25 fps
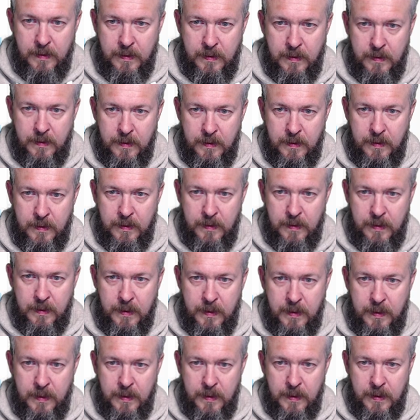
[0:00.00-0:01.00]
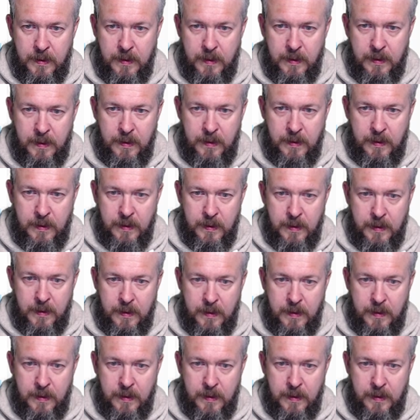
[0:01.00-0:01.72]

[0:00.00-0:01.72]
Nobody speaks.